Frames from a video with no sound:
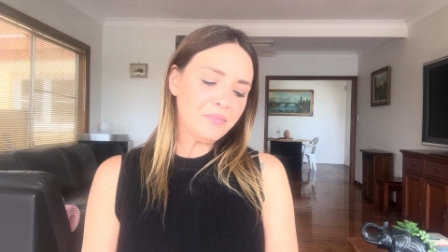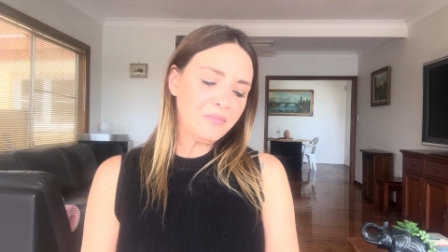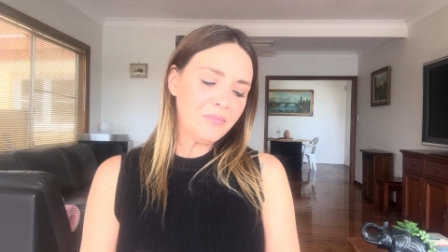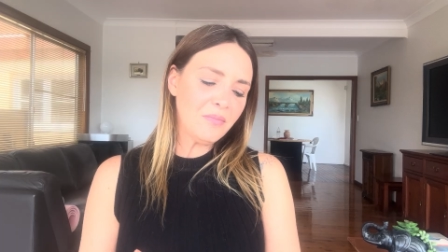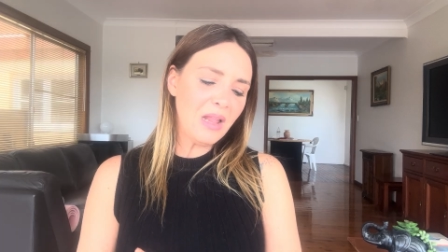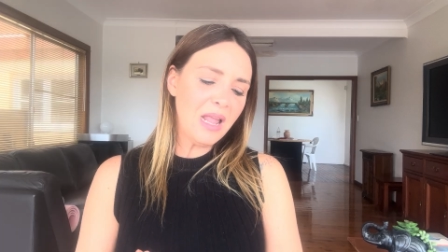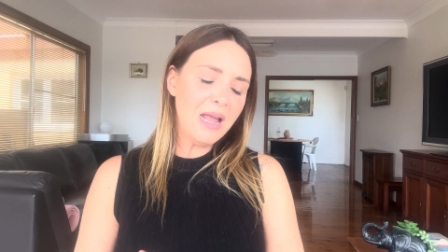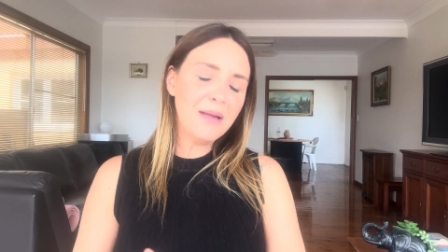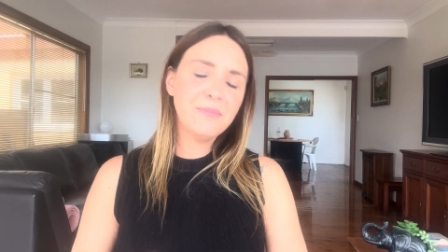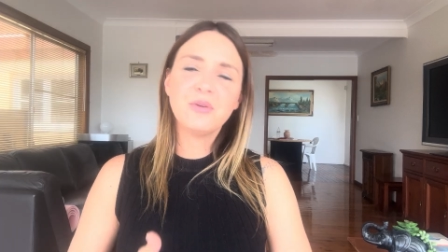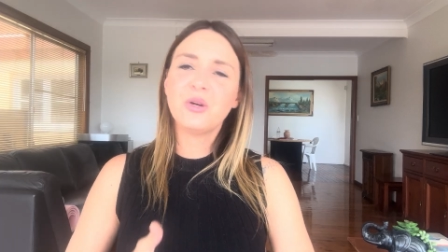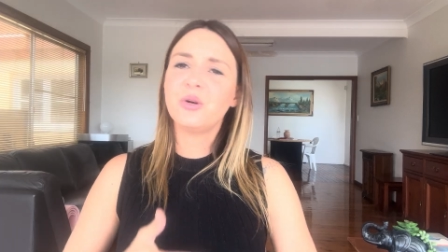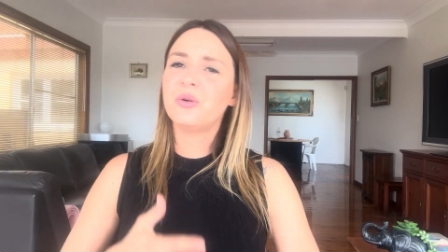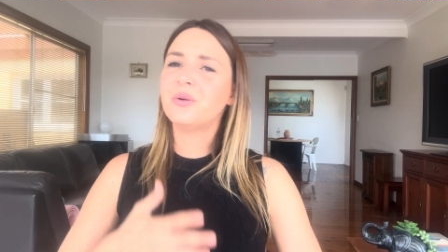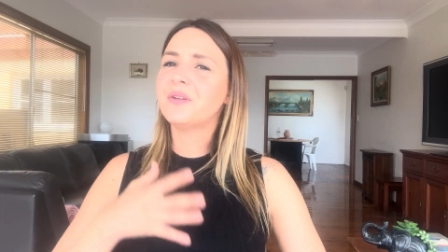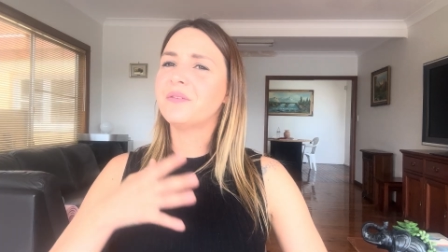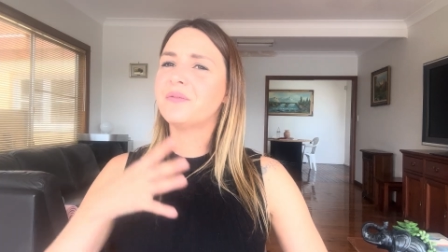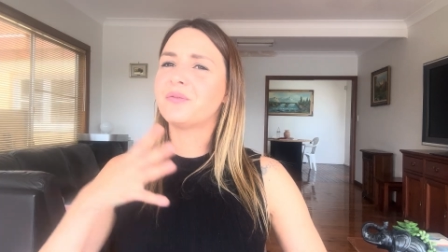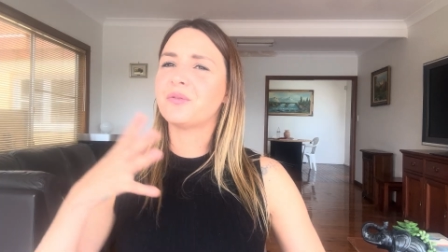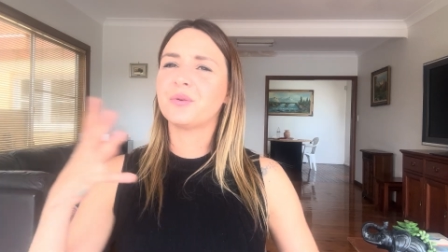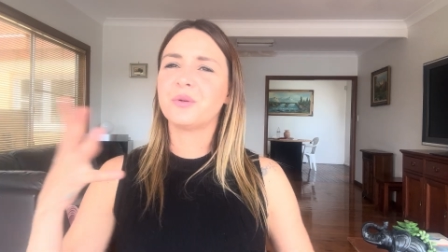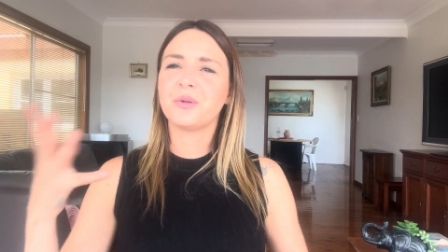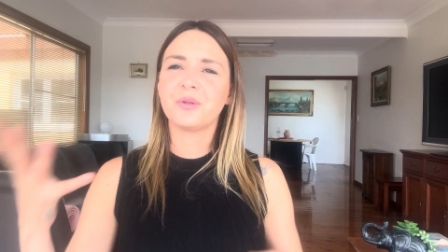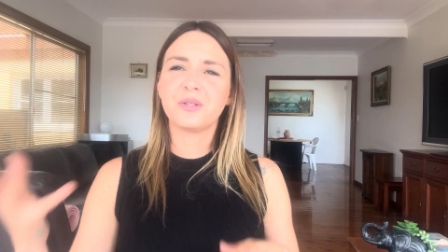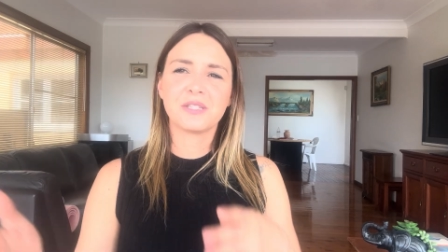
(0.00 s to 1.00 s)
I'm going
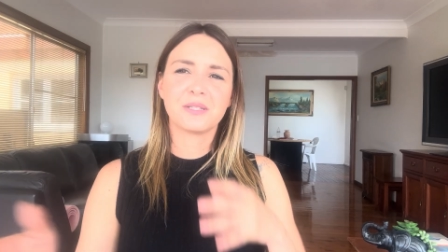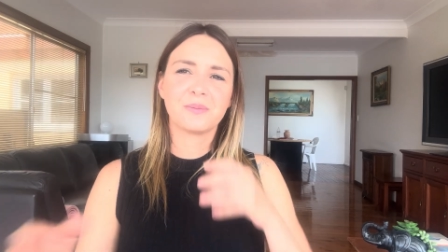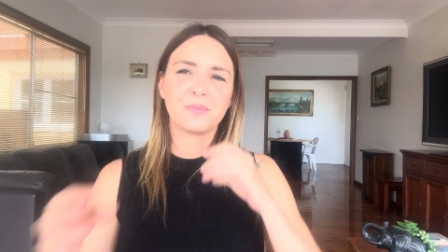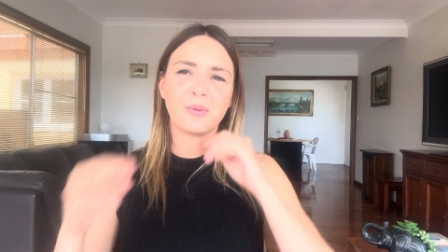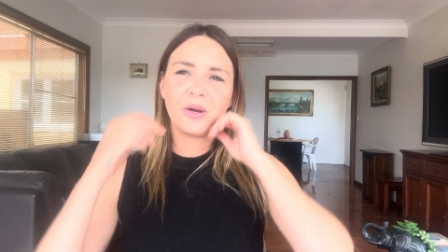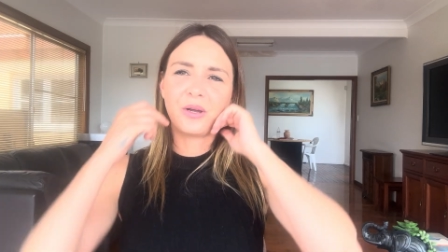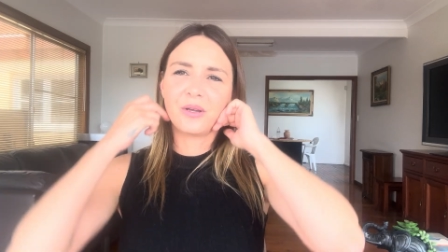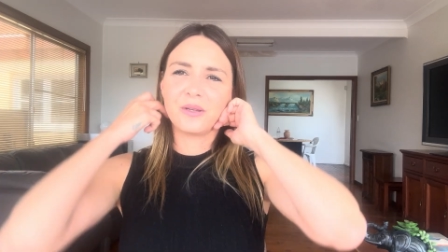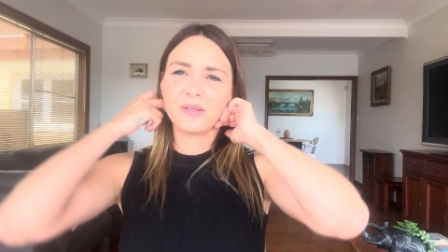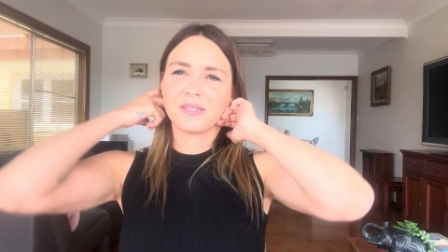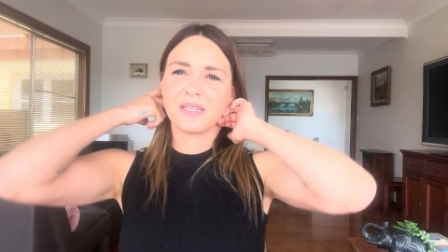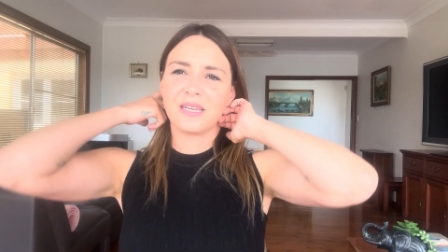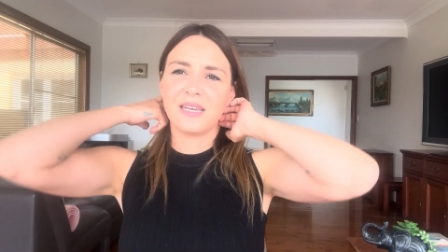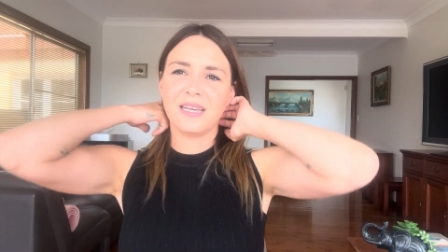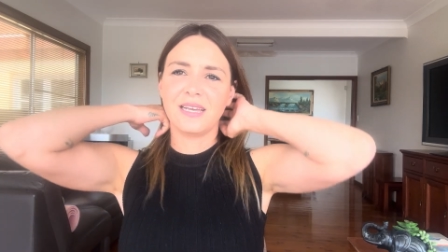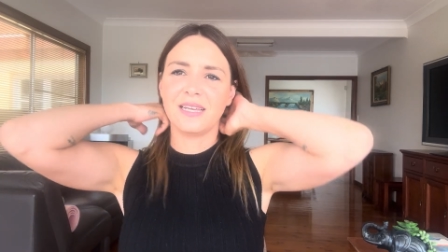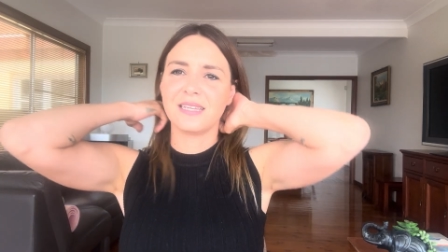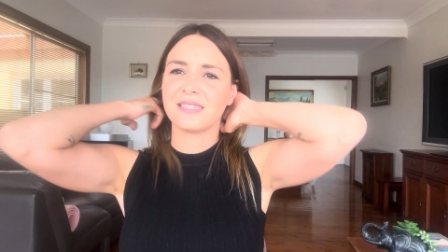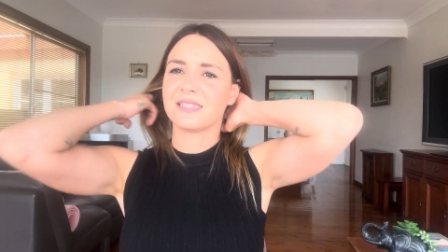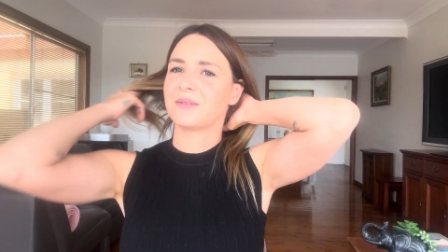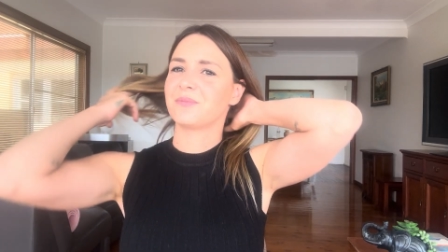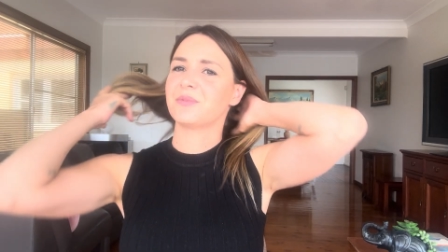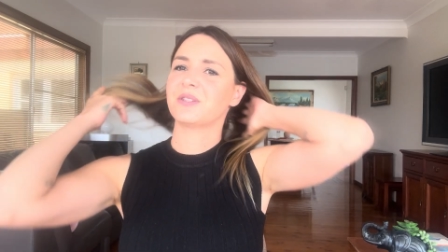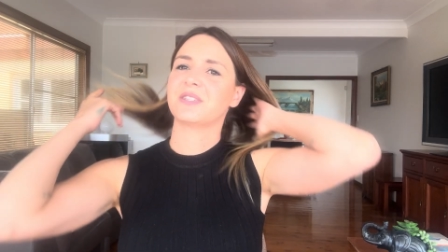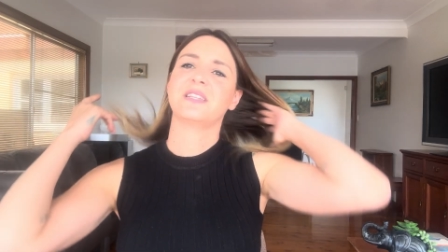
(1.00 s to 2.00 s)
through all this
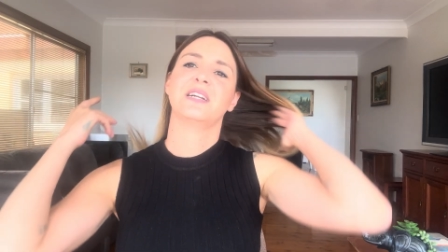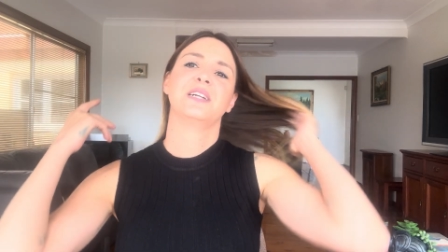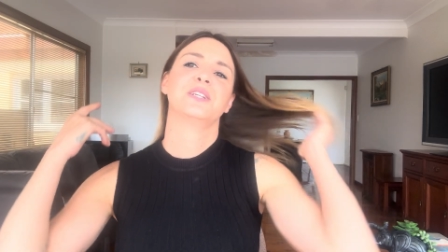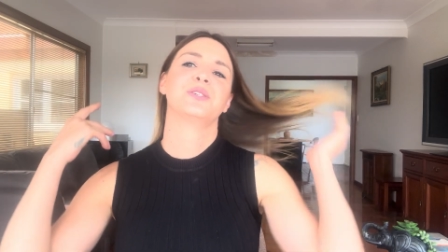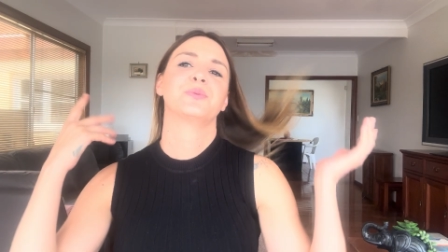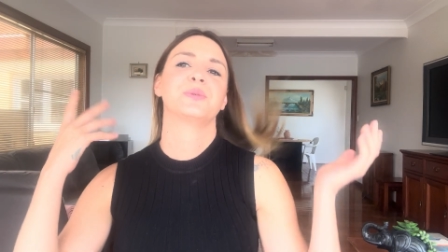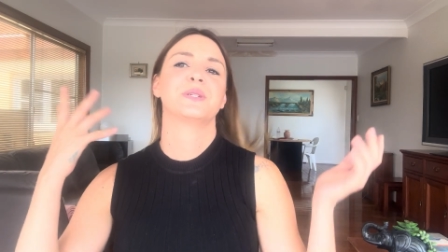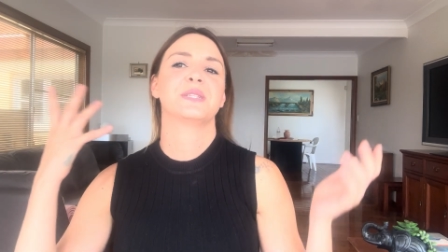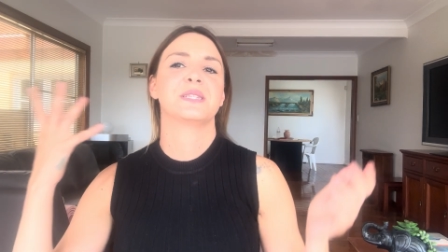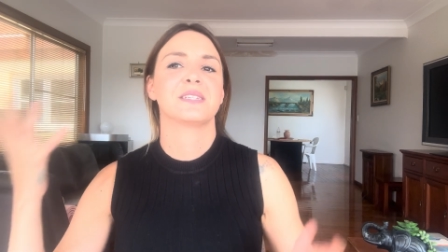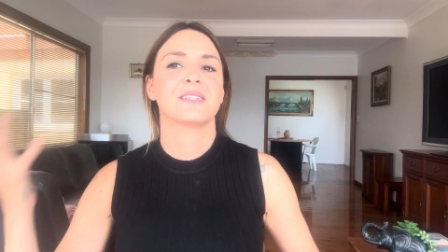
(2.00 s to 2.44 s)
process, and we start doing